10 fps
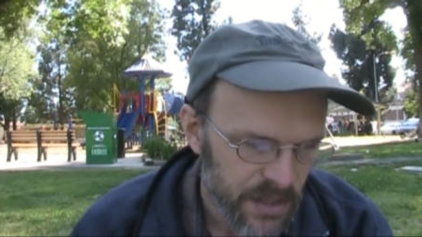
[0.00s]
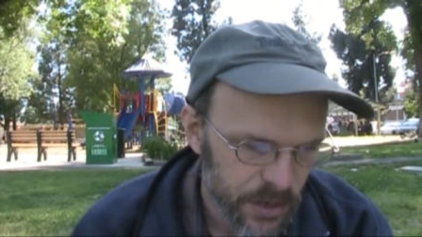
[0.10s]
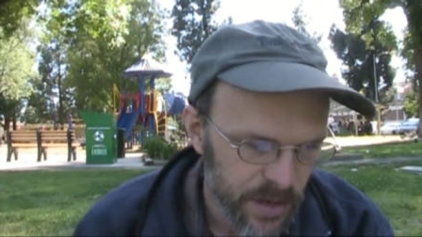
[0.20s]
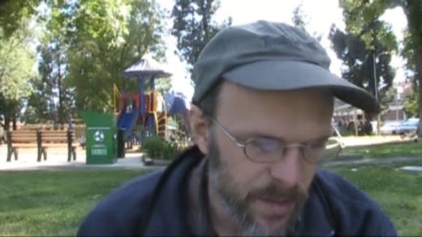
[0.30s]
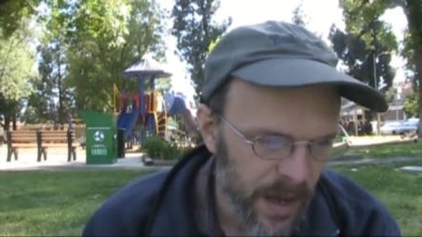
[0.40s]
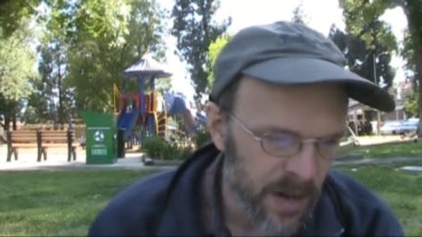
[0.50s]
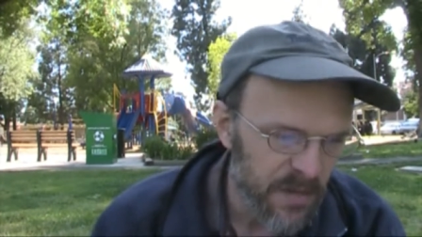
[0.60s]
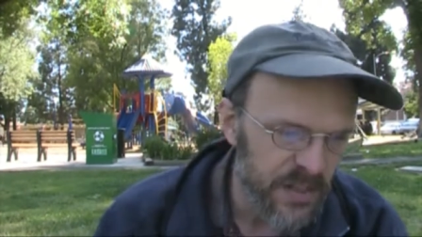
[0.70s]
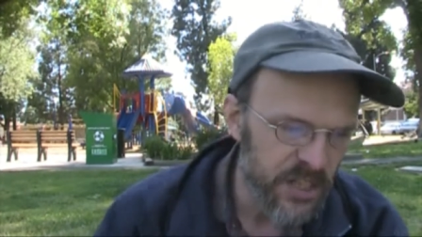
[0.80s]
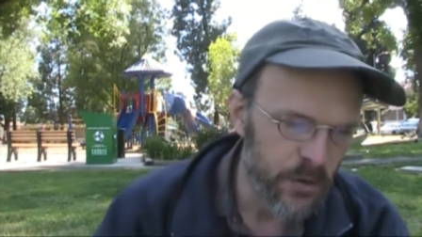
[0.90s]
a certain amount
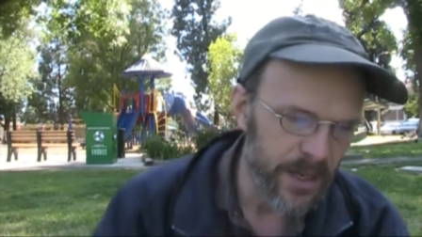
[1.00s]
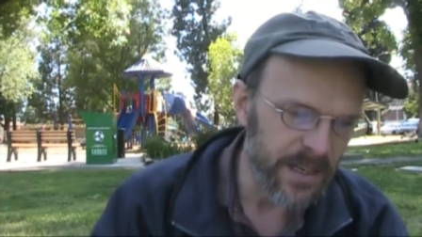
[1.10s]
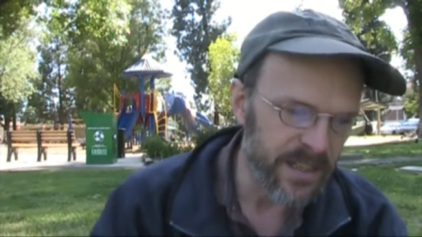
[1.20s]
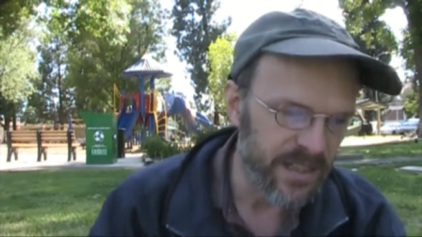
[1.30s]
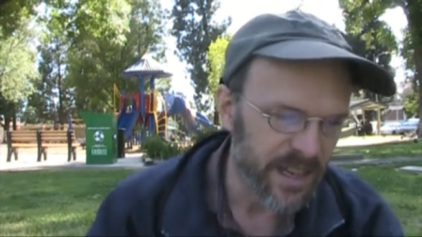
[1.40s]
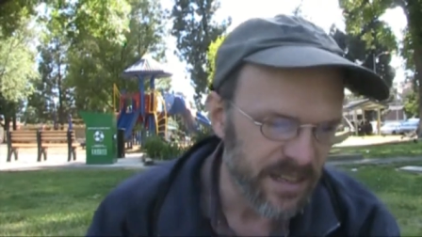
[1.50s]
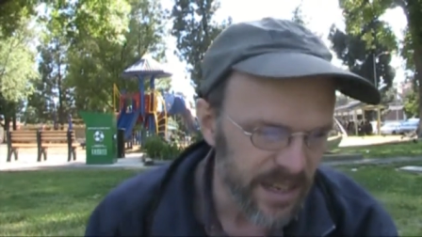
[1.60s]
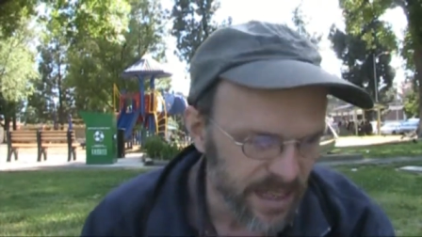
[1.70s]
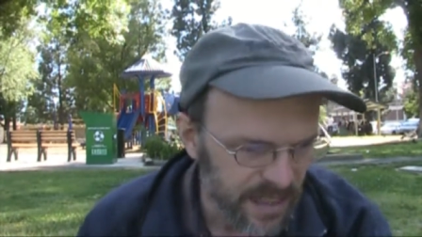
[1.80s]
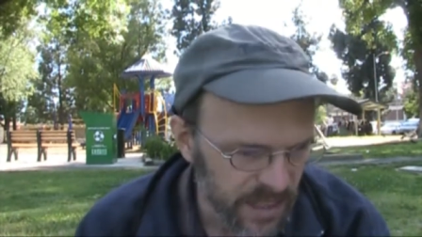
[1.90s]
of strictness is
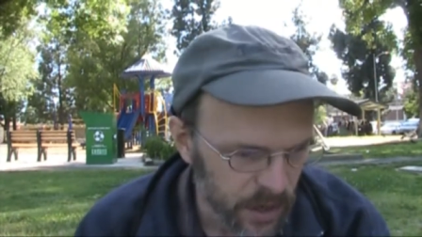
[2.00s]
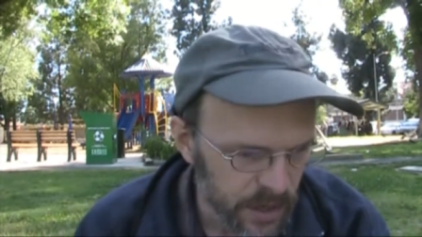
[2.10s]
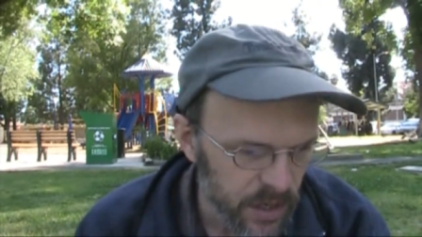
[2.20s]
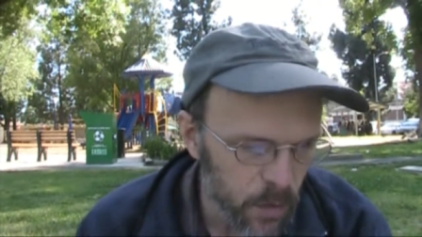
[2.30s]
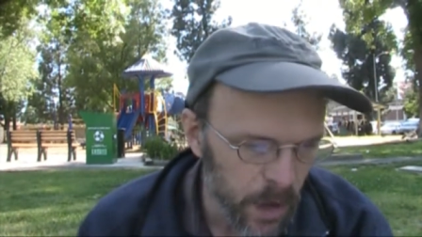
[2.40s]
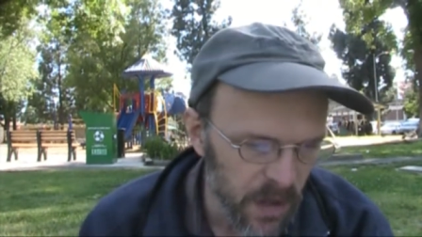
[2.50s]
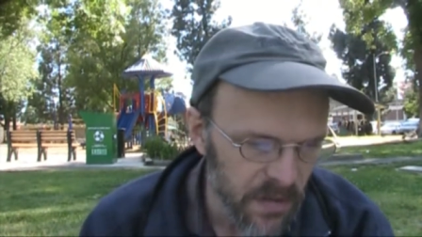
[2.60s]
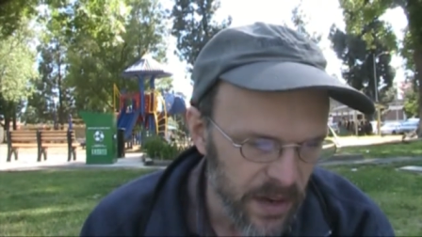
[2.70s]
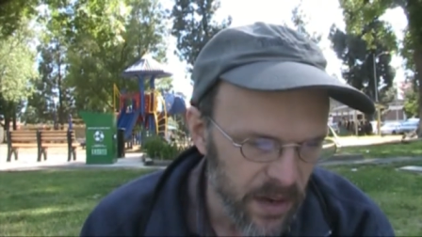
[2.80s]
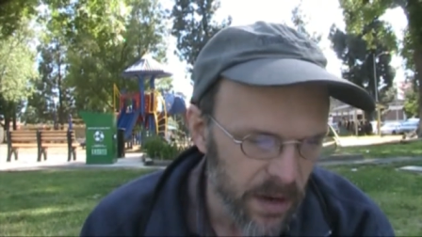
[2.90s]
necessary to the
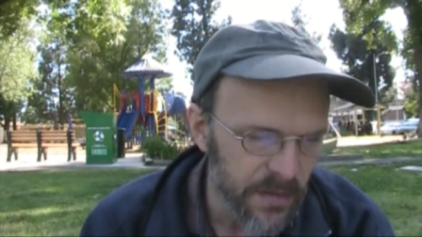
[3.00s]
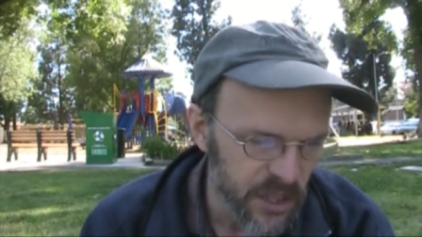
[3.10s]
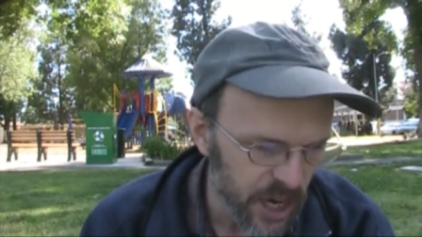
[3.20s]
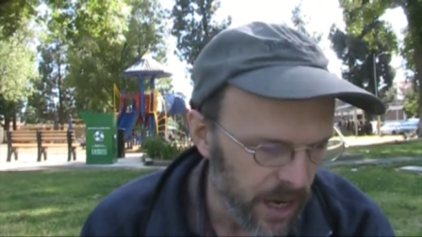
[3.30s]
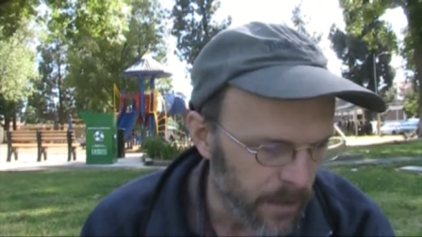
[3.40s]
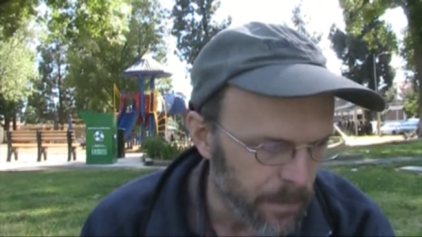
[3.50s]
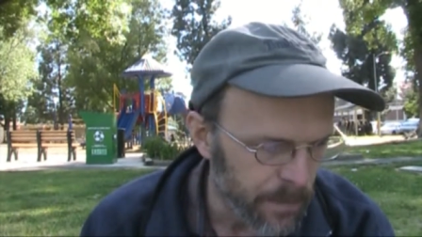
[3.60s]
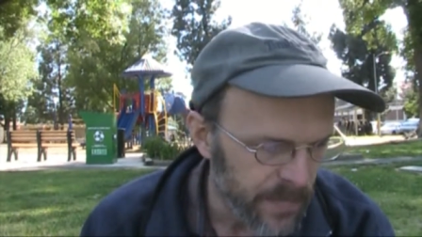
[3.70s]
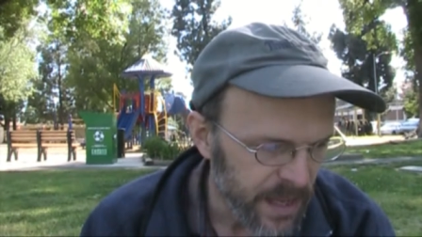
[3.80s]
welfare of the child.